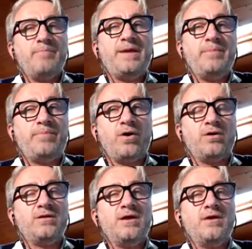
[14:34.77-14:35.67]

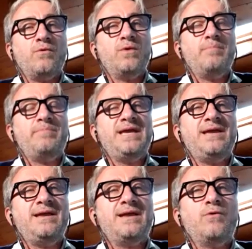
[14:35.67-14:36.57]
People
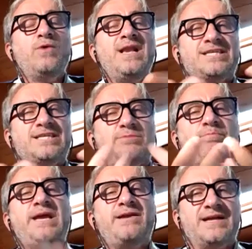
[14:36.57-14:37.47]
will
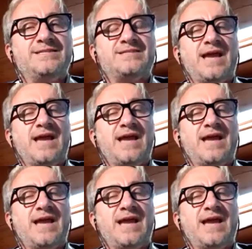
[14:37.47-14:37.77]
experience